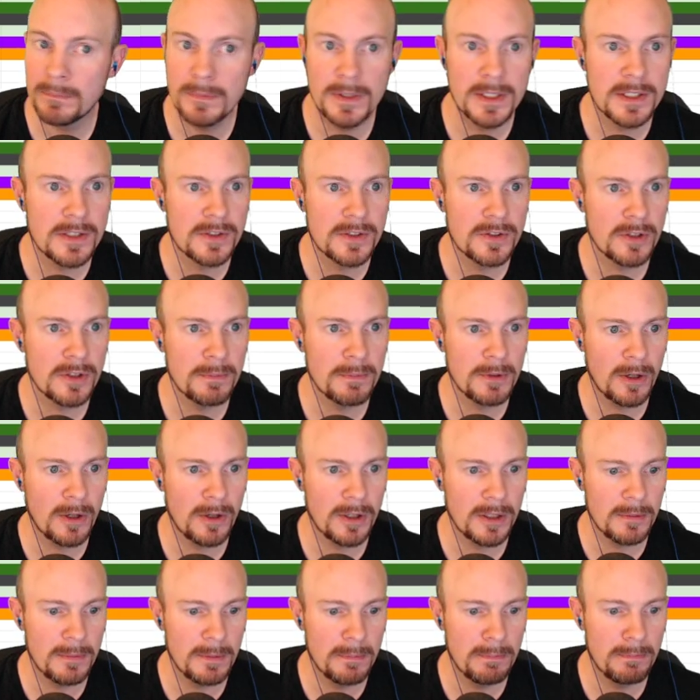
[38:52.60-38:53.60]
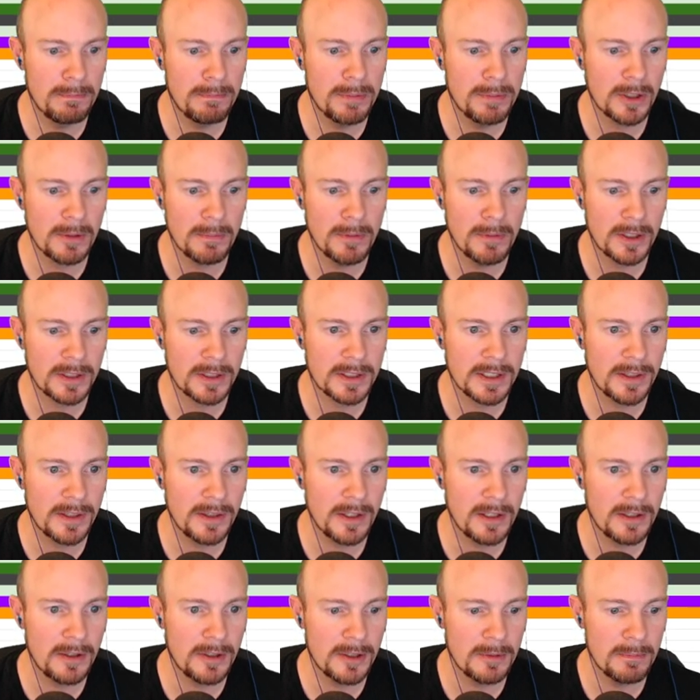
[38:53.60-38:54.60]
this should be already be bookmarked. I
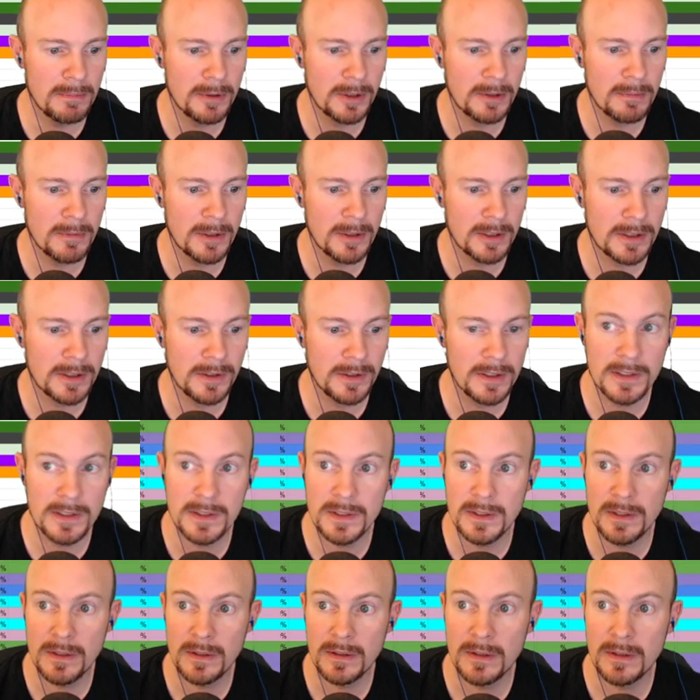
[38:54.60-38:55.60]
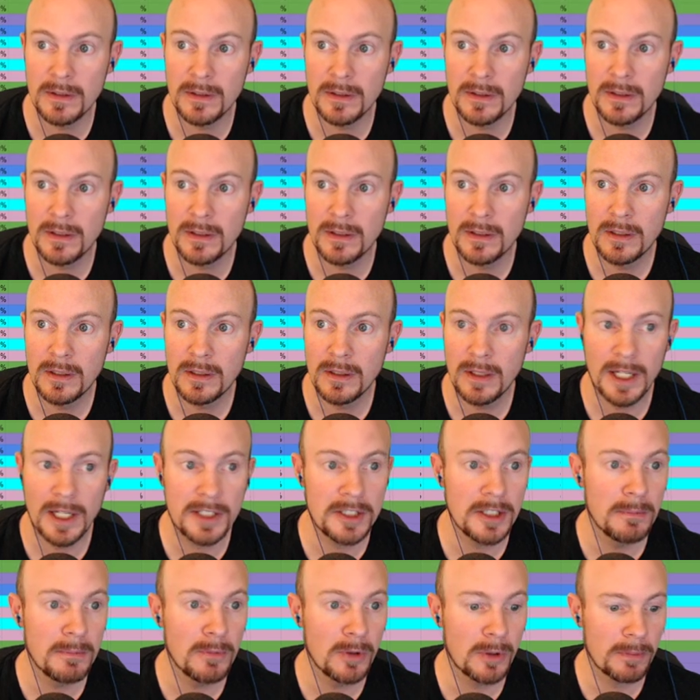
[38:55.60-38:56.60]
thought I already bookmarked this. I
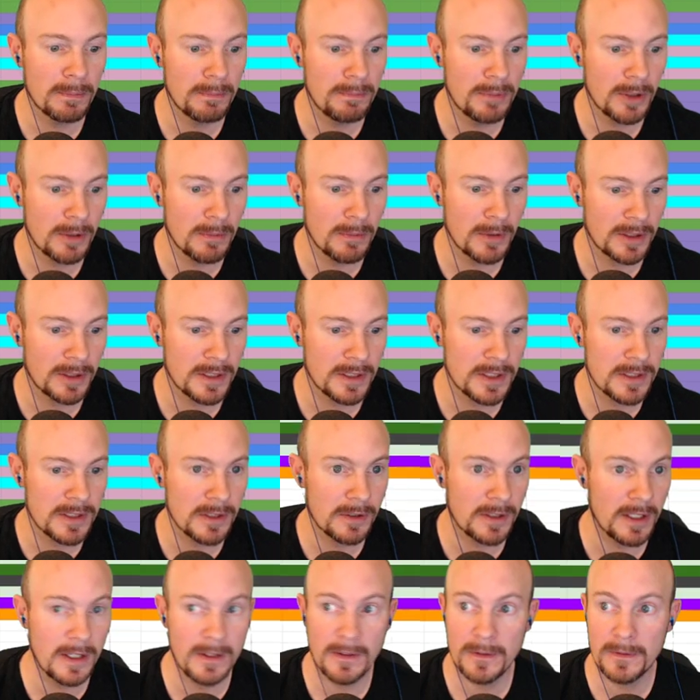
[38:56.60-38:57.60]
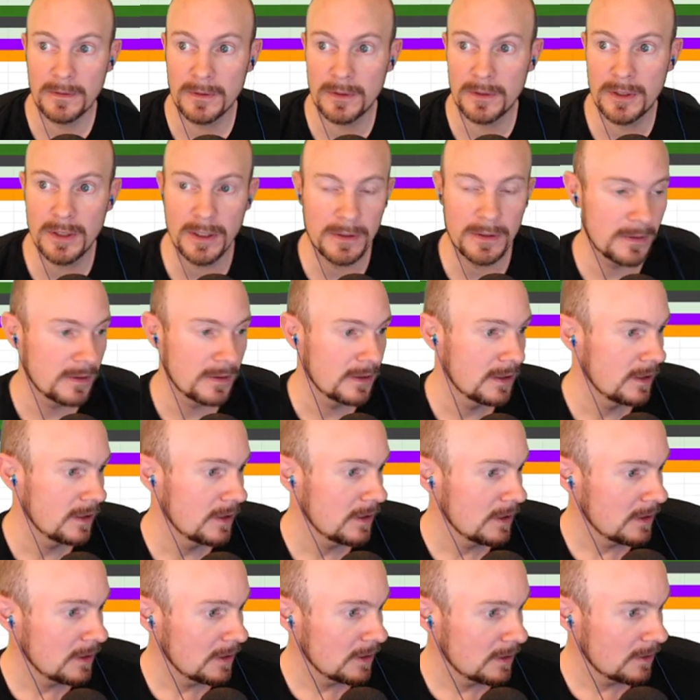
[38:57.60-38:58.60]
did bookmark this. Okay, good.
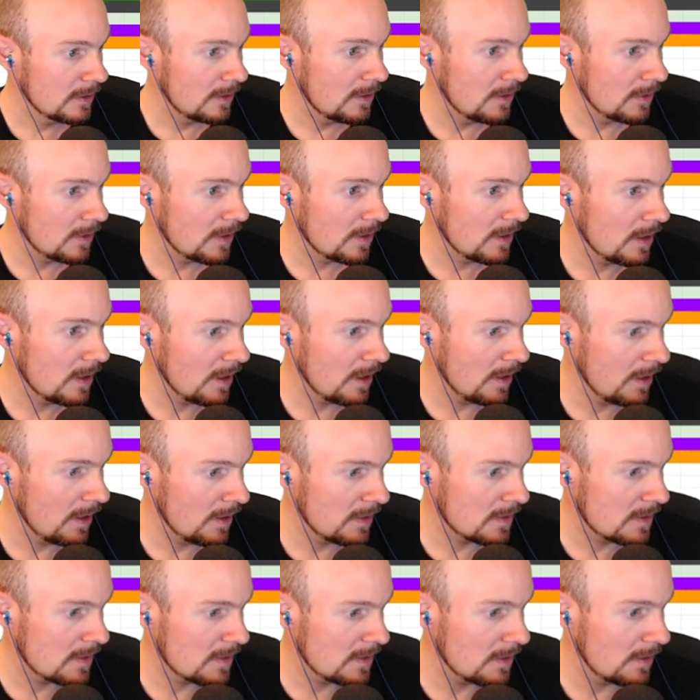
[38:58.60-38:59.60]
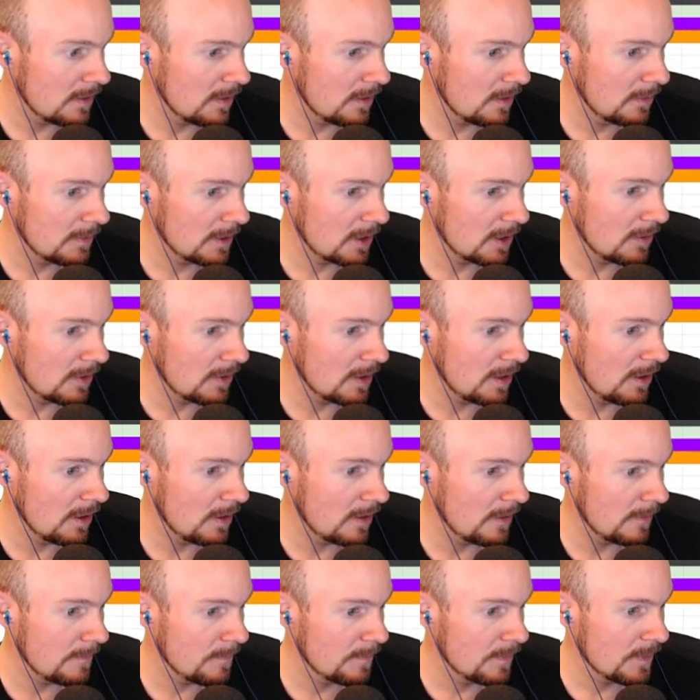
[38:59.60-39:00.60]
Okay, so let me go
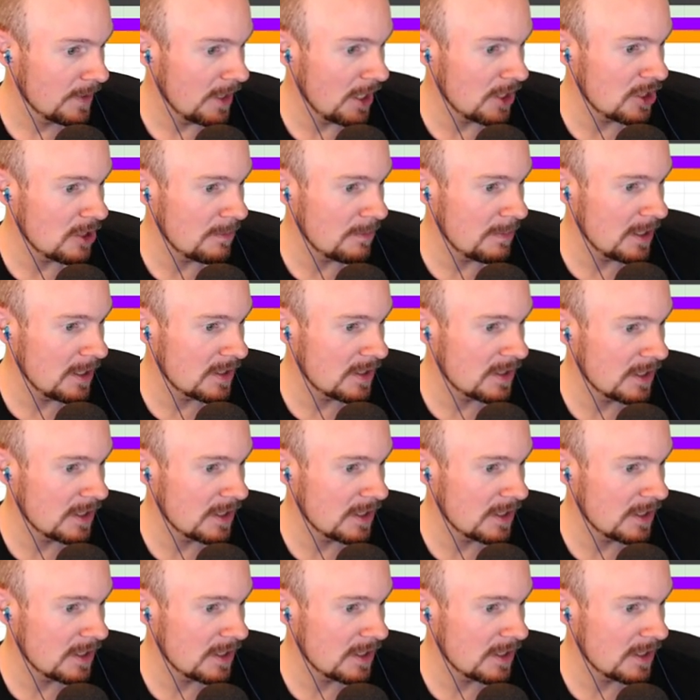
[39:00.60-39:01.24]
here. Engi B is